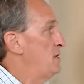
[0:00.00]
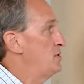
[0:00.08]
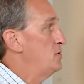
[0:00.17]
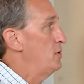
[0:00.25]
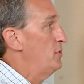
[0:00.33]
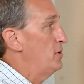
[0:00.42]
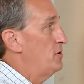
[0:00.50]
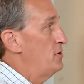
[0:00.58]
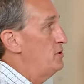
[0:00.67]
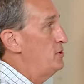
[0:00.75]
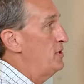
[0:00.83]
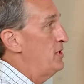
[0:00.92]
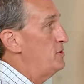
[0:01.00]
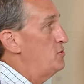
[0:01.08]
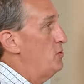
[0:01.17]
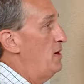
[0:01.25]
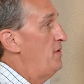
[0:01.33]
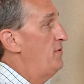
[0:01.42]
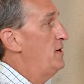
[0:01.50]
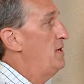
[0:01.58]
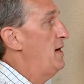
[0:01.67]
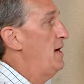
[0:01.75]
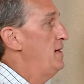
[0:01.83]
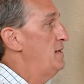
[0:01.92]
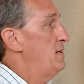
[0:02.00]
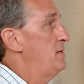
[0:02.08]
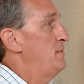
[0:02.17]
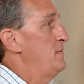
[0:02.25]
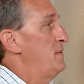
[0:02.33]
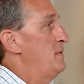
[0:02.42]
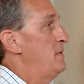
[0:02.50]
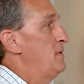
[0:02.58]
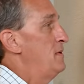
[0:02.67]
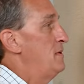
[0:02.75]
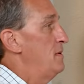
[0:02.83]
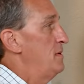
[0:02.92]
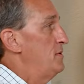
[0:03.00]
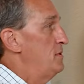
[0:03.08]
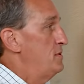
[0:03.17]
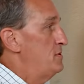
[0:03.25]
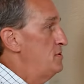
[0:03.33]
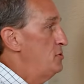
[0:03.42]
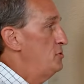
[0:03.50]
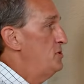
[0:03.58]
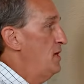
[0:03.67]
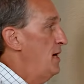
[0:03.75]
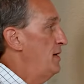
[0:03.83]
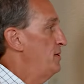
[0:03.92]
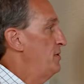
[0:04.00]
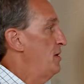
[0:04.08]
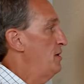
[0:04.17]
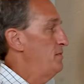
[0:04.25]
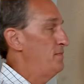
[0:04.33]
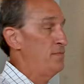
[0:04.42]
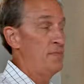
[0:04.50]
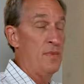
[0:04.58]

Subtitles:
So we're going to do it at 12 o'clock, the 2 Tylenol.